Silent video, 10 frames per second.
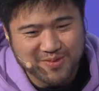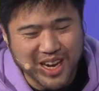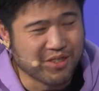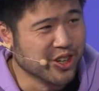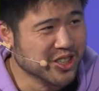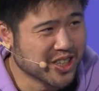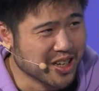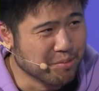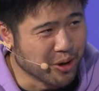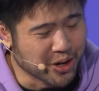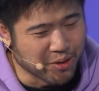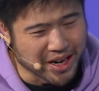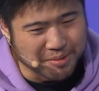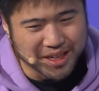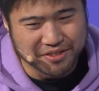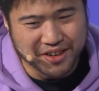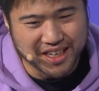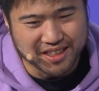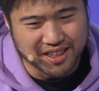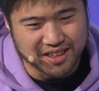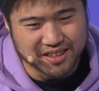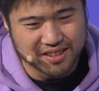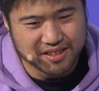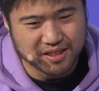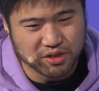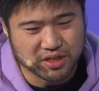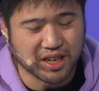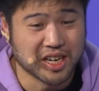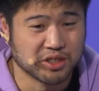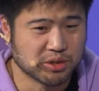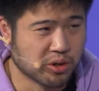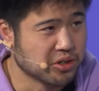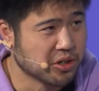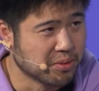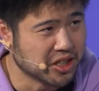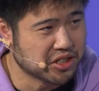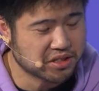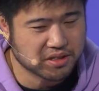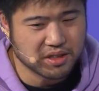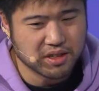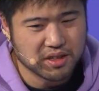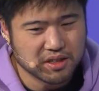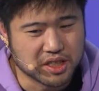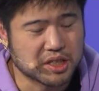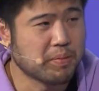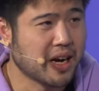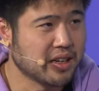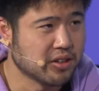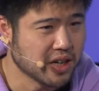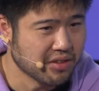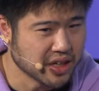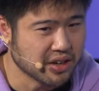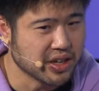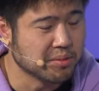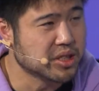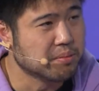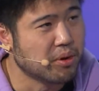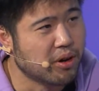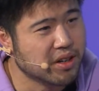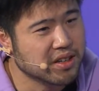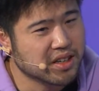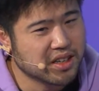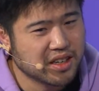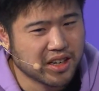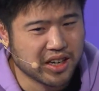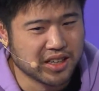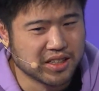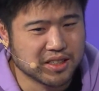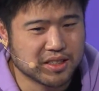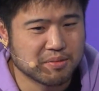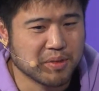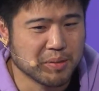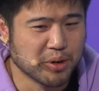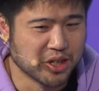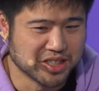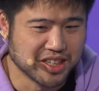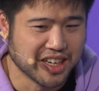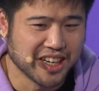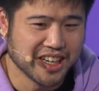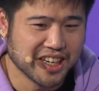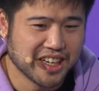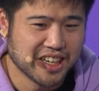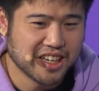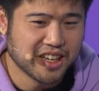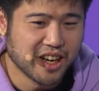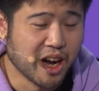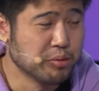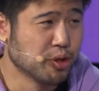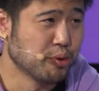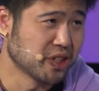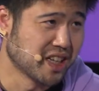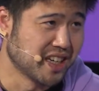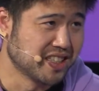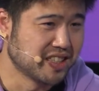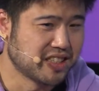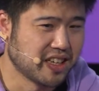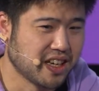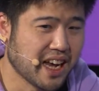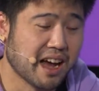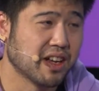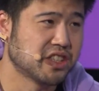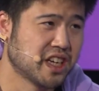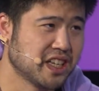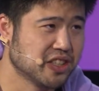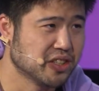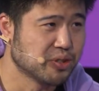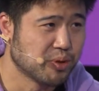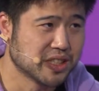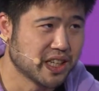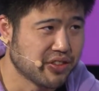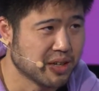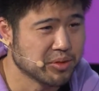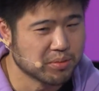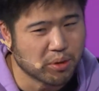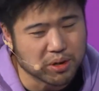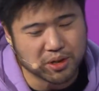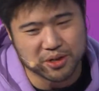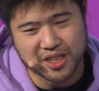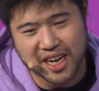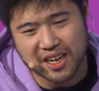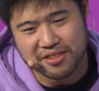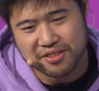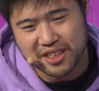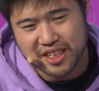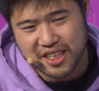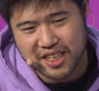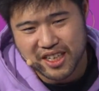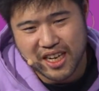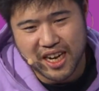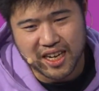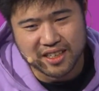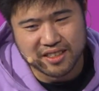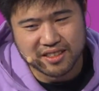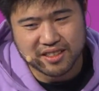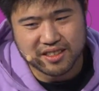everyone's kind of blown away by the fact that Solana has grown so much despite not having EVM support. And me personally, I'm super excited to see how that changes once EVM support goes live. And